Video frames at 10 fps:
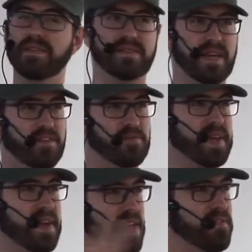set of
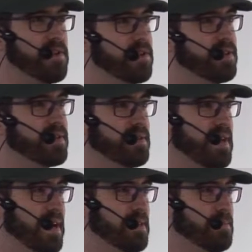behaviors
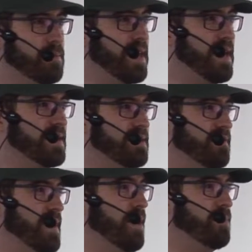that we as
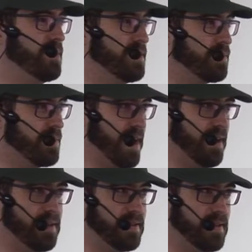developers
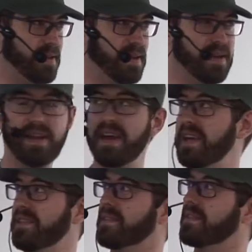created
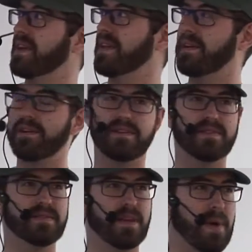and that are
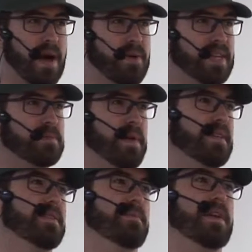somehow
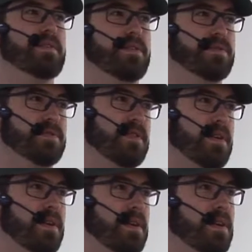expected by the user.
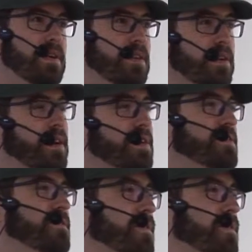There is, of